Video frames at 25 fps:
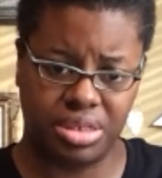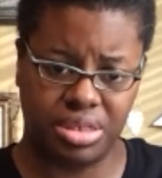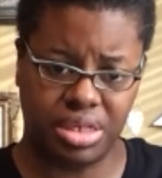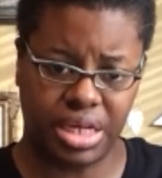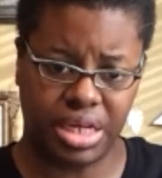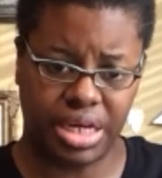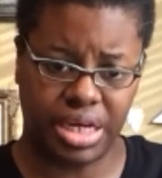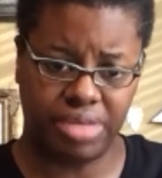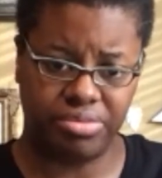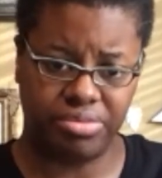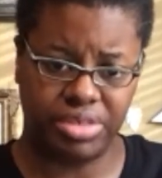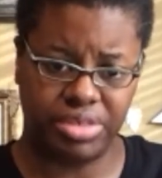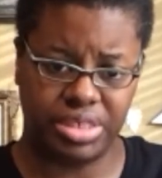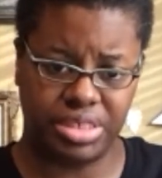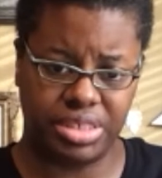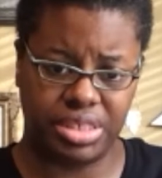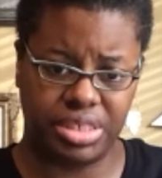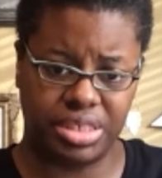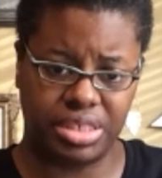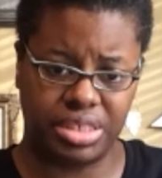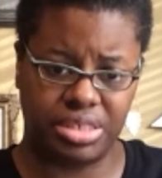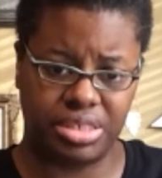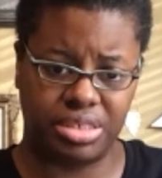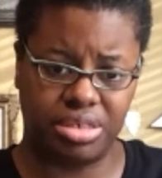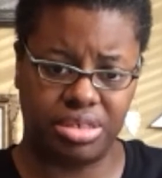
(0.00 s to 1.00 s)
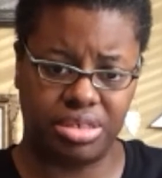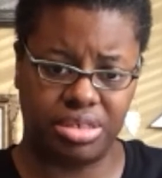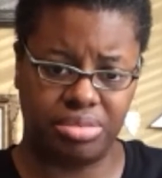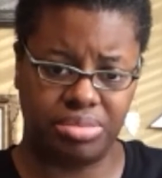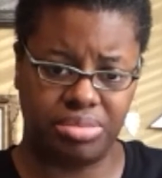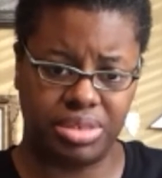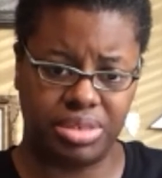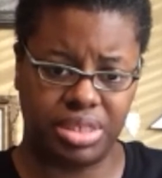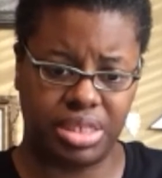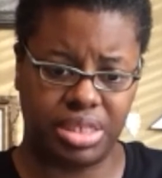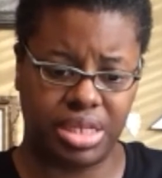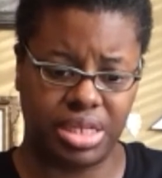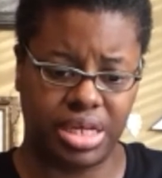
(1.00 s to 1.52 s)
have these things come
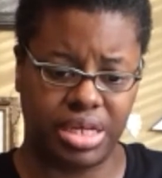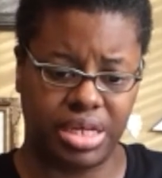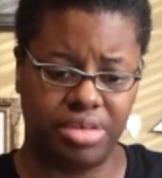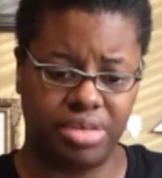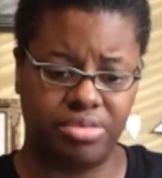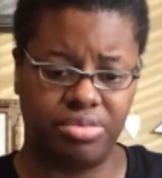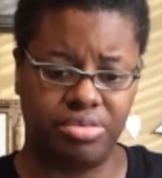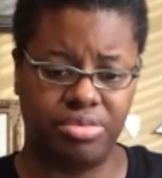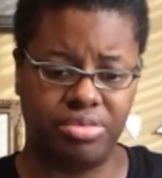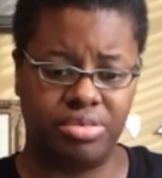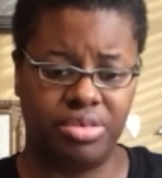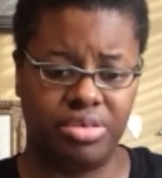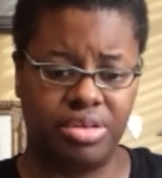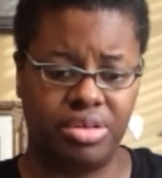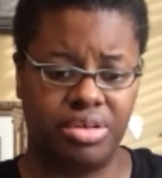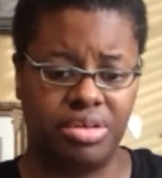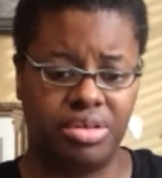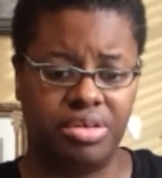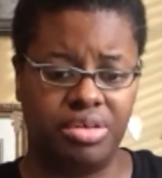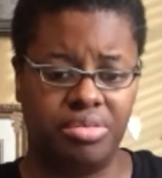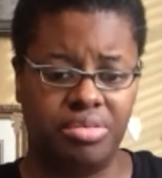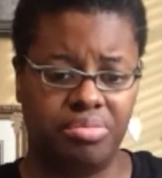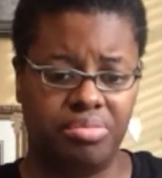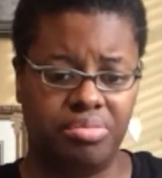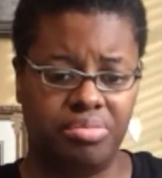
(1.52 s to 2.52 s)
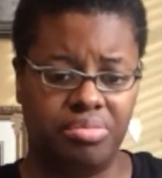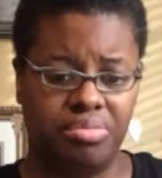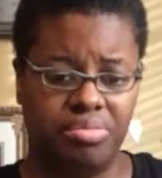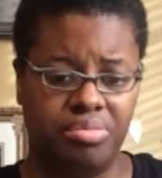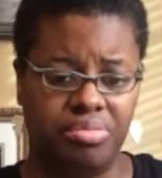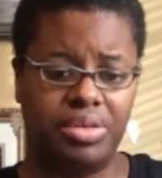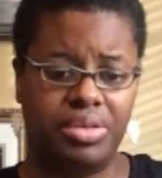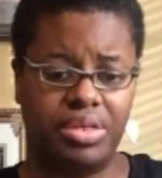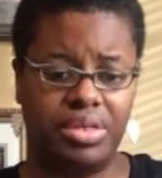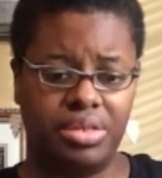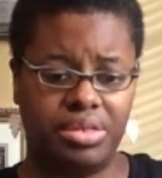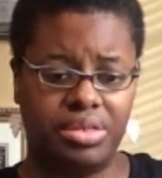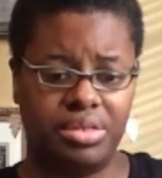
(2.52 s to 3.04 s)
to life.
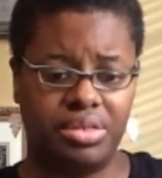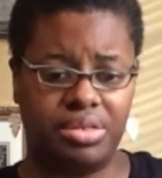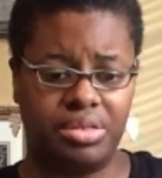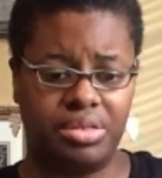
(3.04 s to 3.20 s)
Maybe